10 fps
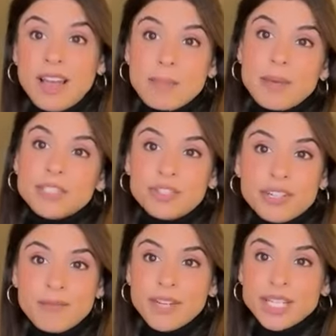I'm
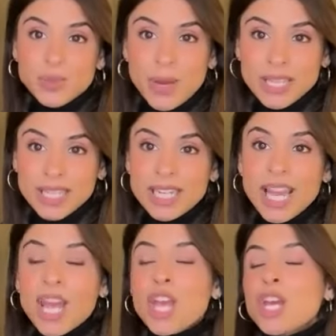Honduran and Venezuelan.
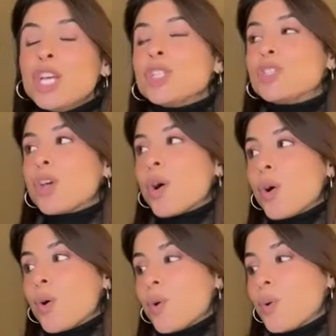
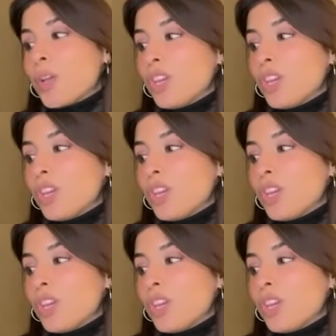So,